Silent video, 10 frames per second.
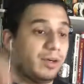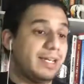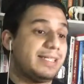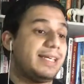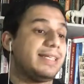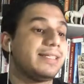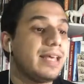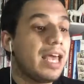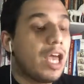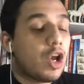It says,
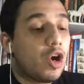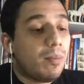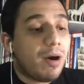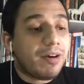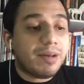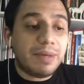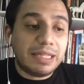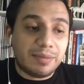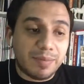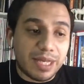Komar and
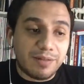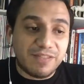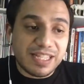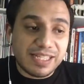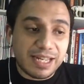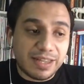Melamid visited